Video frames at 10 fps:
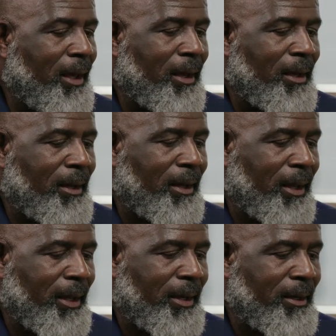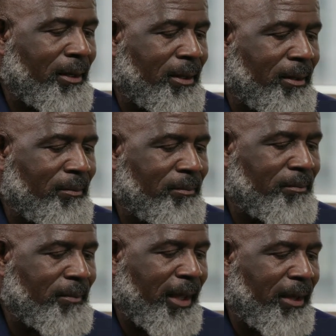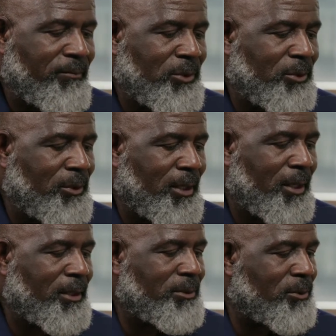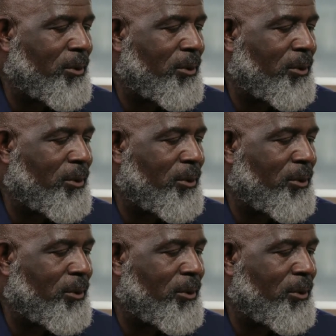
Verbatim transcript: uh, and um, have two kids